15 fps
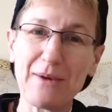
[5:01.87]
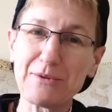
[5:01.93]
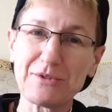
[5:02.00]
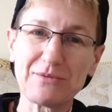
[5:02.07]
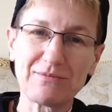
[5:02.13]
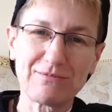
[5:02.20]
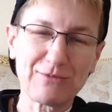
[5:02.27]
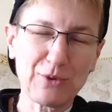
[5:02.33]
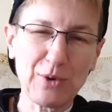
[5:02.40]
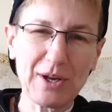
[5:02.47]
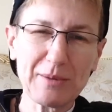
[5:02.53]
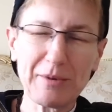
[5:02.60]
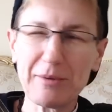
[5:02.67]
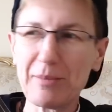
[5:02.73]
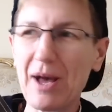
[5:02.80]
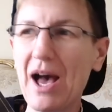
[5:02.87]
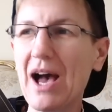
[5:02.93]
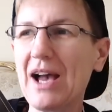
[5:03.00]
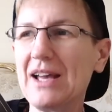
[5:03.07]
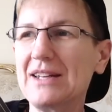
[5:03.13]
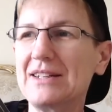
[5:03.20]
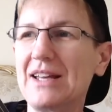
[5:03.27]
I was quite a bit
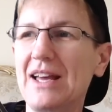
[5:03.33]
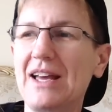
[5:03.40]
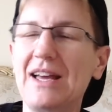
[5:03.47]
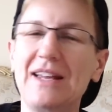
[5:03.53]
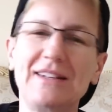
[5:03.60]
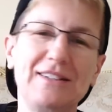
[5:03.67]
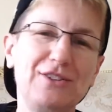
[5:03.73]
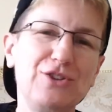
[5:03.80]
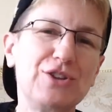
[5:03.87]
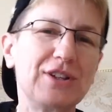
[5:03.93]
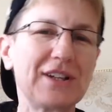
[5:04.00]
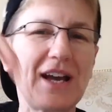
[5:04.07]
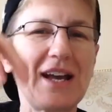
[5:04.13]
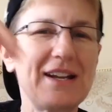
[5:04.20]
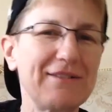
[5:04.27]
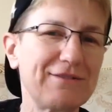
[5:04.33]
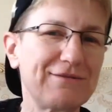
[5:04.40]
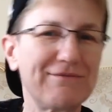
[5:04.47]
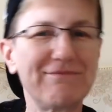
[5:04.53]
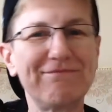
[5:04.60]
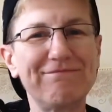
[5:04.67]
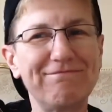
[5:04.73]
behind. And you can kind of
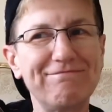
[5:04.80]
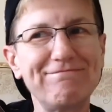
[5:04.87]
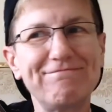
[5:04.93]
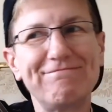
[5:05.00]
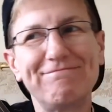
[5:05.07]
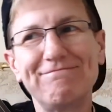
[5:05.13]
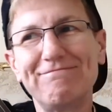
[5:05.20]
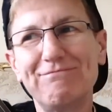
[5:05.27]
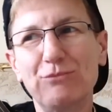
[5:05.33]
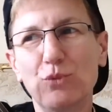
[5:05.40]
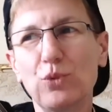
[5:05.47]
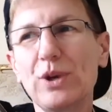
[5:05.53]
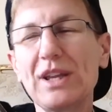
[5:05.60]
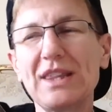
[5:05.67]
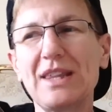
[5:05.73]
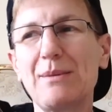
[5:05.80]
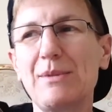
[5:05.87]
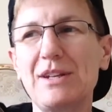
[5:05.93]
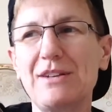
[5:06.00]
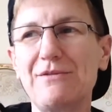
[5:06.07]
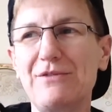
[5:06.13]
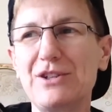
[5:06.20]
read them
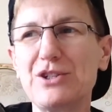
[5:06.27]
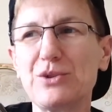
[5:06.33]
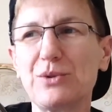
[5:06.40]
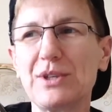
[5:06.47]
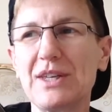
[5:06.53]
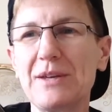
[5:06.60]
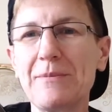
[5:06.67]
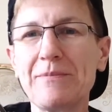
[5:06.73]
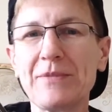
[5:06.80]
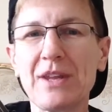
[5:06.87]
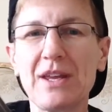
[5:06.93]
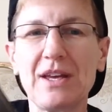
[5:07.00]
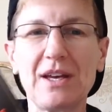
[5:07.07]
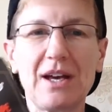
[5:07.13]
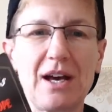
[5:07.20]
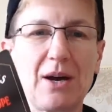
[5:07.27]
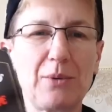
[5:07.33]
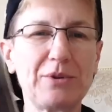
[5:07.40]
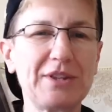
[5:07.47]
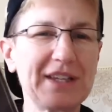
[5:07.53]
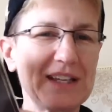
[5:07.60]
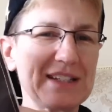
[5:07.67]
individually, uh,
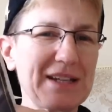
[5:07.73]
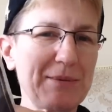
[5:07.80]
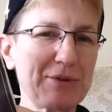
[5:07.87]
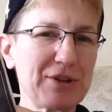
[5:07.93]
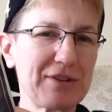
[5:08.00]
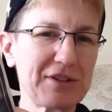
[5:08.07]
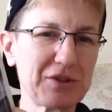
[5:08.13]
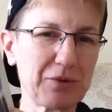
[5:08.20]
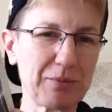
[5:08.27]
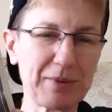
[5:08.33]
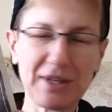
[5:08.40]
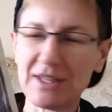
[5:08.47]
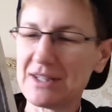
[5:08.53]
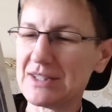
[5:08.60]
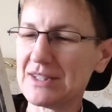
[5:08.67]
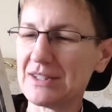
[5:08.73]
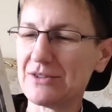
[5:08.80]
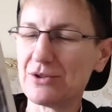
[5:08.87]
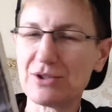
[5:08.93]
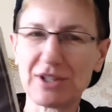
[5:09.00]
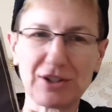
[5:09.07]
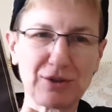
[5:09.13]
with the exception of this one because
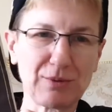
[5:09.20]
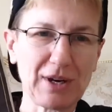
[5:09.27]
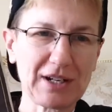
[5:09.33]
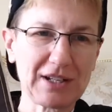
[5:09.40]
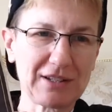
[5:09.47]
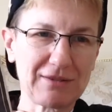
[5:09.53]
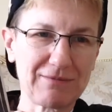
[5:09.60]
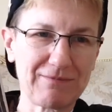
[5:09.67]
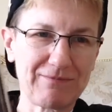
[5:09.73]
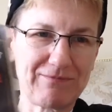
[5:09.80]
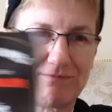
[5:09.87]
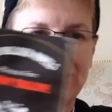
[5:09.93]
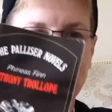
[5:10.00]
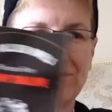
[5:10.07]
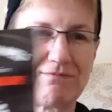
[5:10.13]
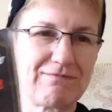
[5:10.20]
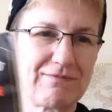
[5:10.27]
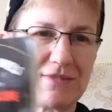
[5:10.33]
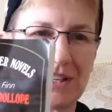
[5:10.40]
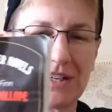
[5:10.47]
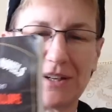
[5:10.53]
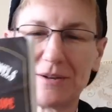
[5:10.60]
there's a direct
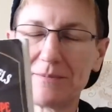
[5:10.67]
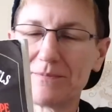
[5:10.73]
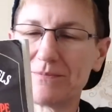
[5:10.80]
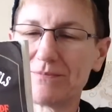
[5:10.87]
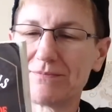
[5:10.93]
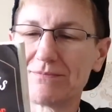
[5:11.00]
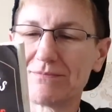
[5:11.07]
um,